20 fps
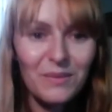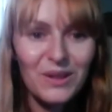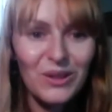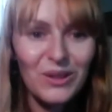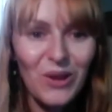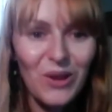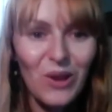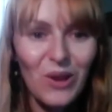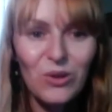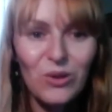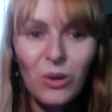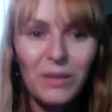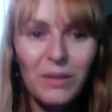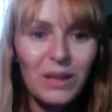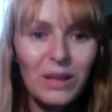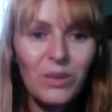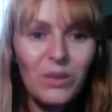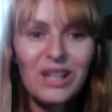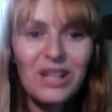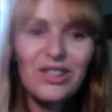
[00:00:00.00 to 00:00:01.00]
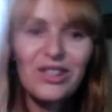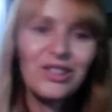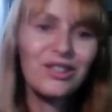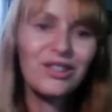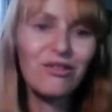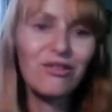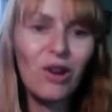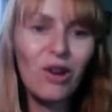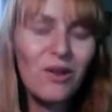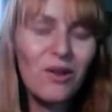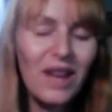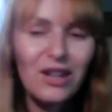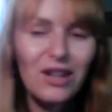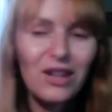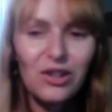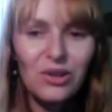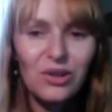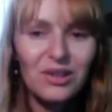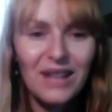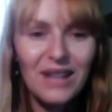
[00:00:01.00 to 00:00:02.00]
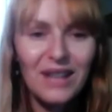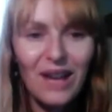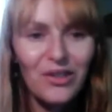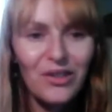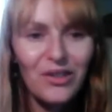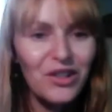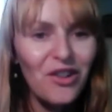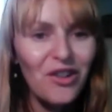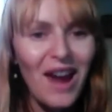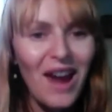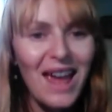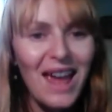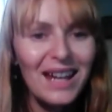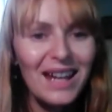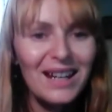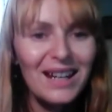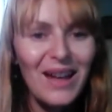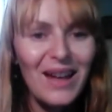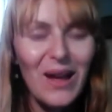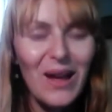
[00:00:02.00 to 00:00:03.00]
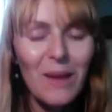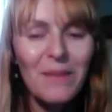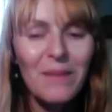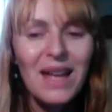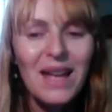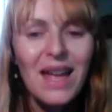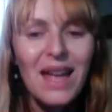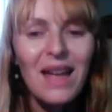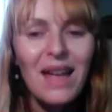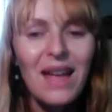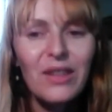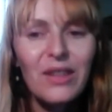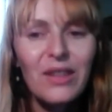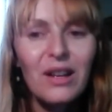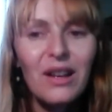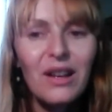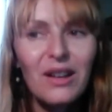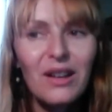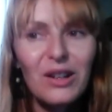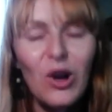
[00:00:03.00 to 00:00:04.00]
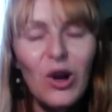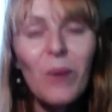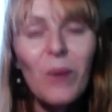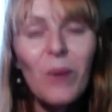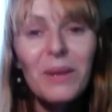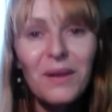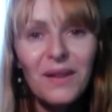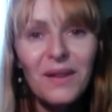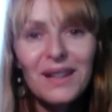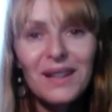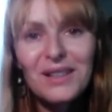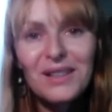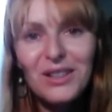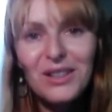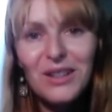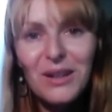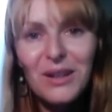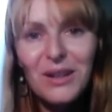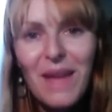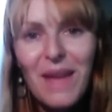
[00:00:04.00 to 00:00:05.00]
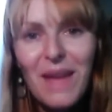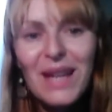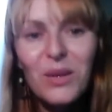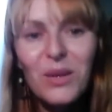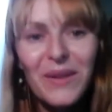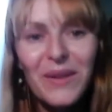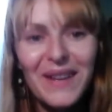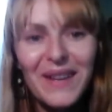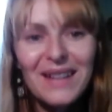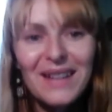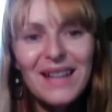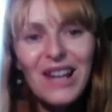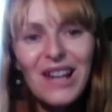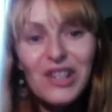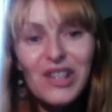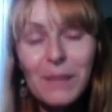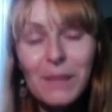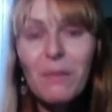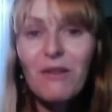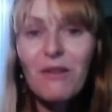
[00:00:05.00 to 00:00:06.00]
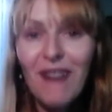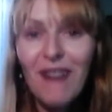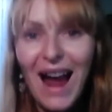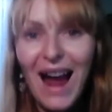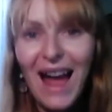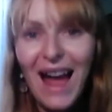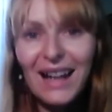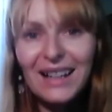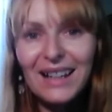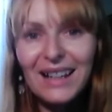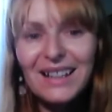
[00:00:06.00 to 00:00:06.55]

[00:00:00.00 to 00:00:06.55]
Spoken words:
You know, normally we just throw that juice down the drain. The common thing to make with it is actually meringue.